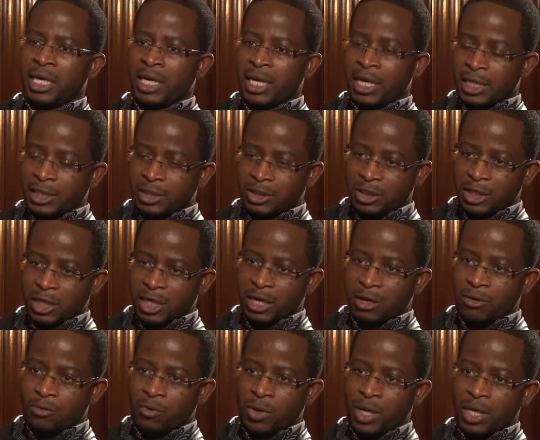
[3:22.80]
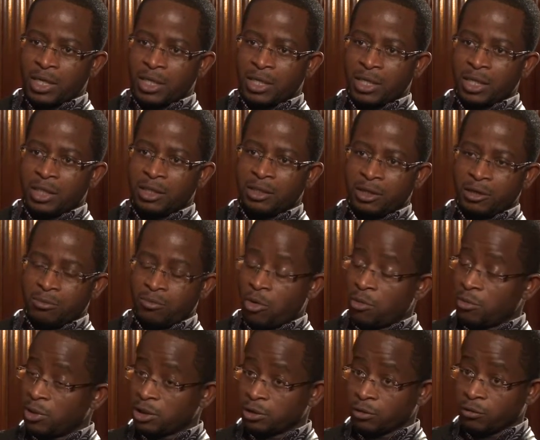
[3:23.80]
And when in
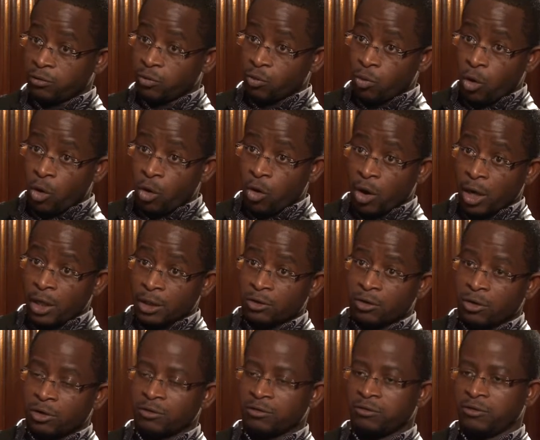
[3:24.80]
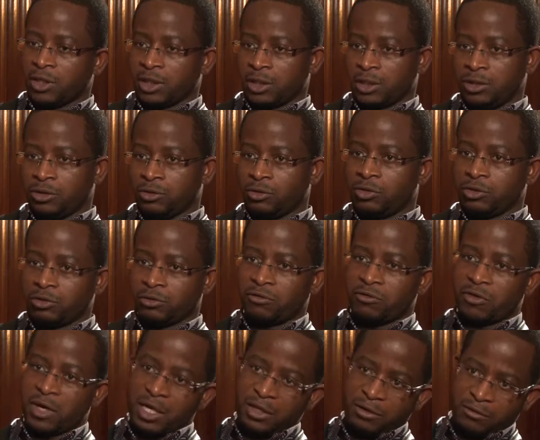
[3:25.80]
moments of war and conflict, you also
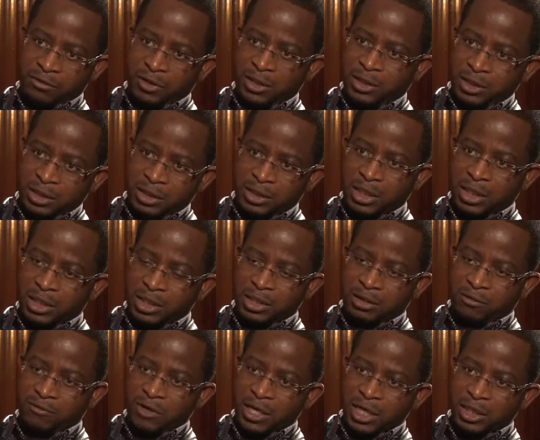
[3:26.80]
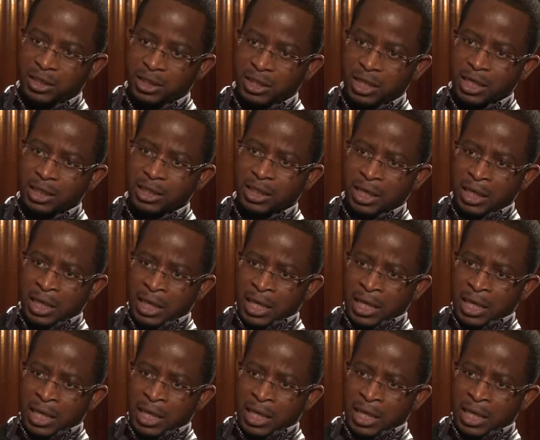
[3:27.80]
find verses that reflect that.